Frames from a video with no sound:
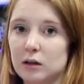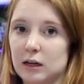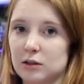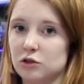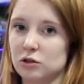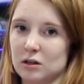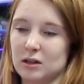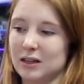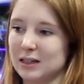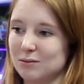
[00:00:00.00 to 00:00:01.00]
It's just going
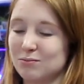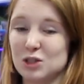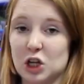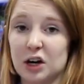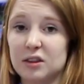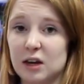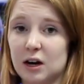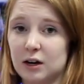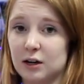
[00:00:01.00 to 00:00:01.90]
to get stuck there,